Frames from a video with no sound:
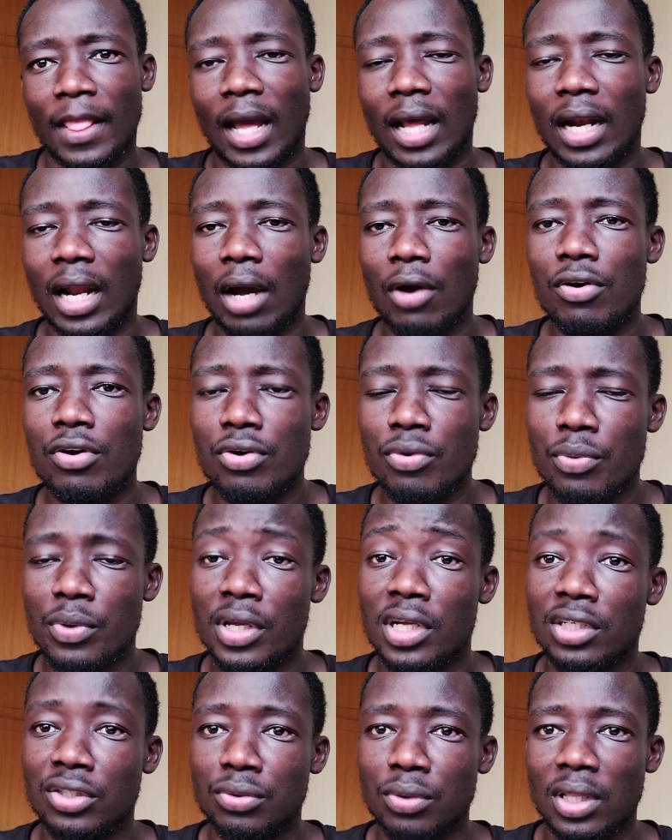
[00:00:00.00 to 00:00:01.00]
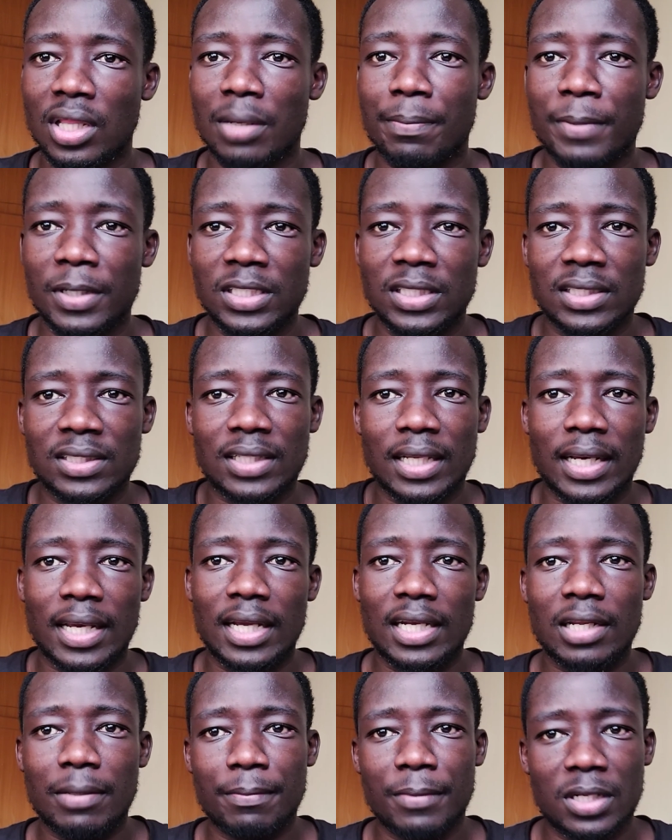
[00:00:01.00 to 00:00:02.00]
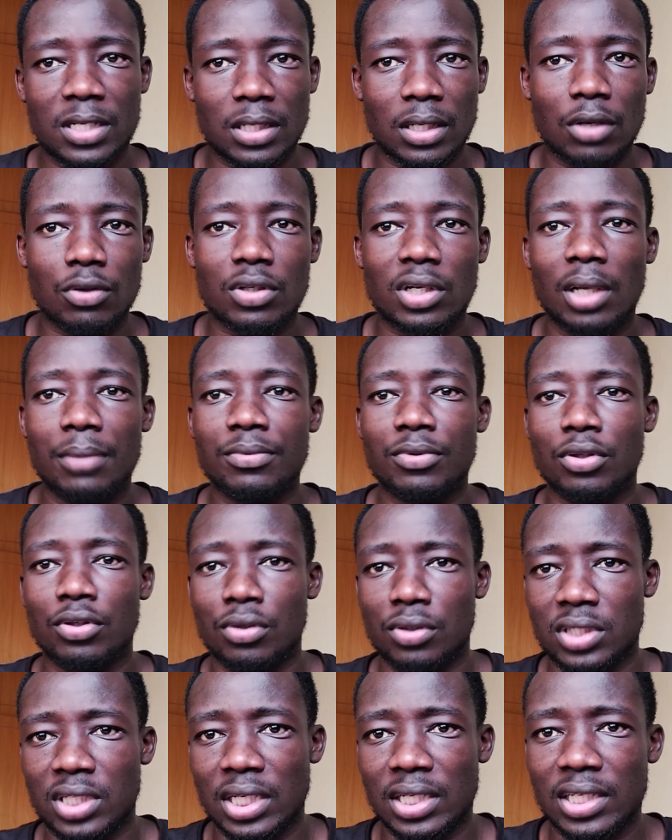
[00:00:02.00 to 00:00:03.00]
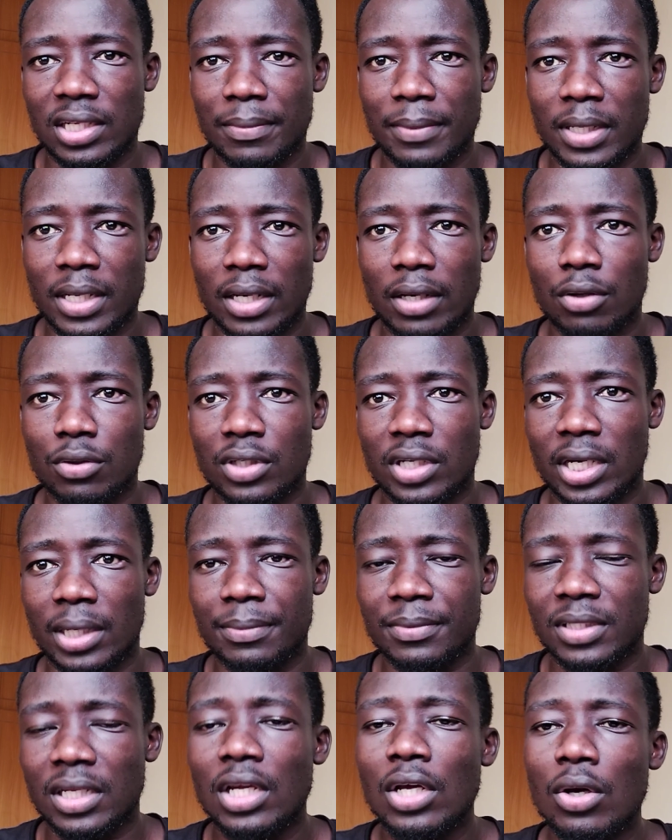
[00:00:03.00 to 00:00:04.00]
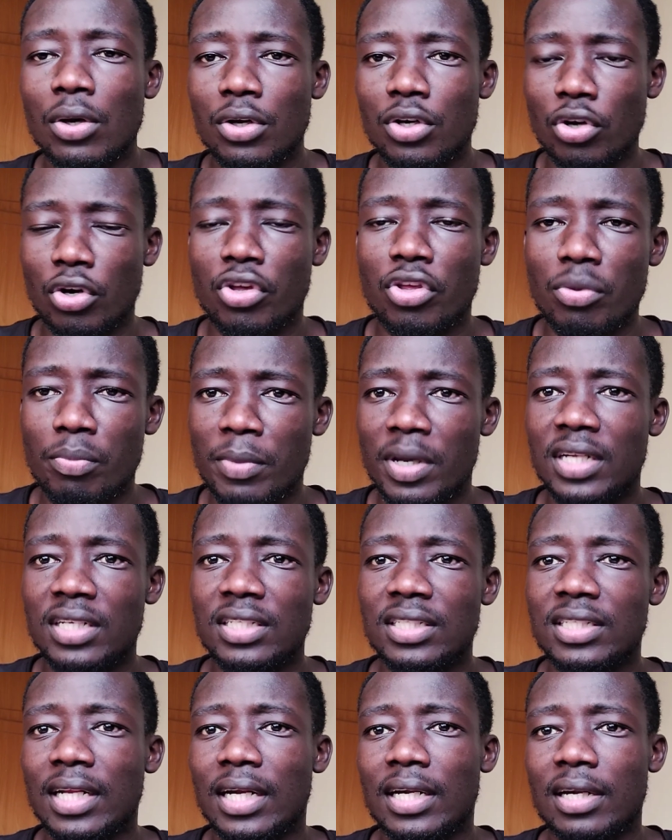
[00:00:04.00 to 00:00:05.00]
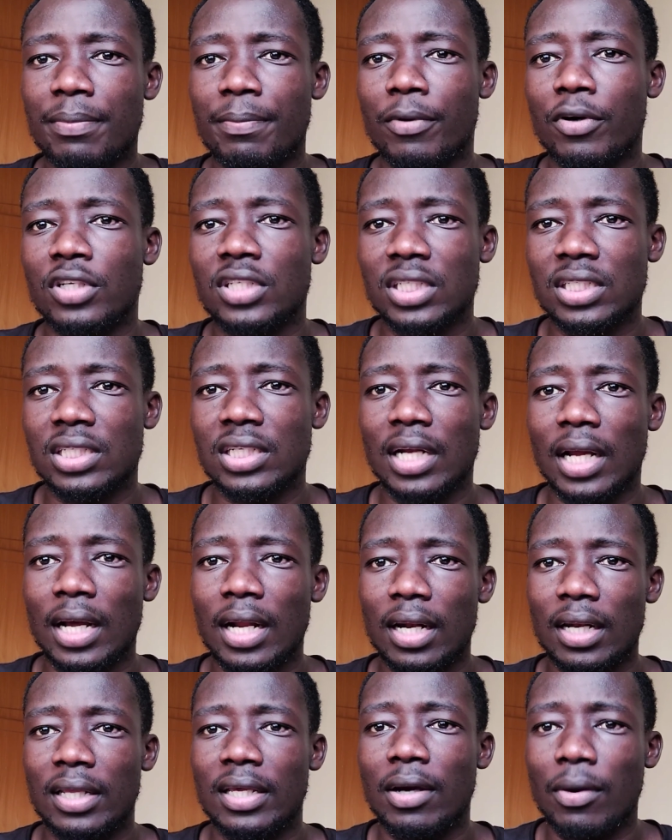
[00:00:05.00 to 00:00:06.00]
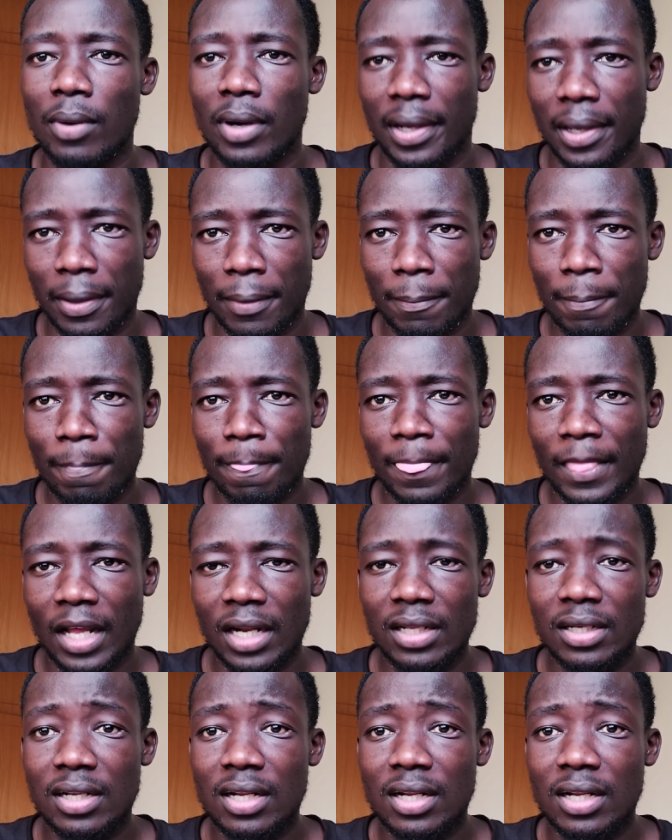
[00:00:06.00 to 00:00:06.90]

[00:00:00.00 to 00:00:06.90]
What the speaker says: and how do we ensure that patients are getting better outcomes or not getting better outcomes. Document it and report it in a clear way. And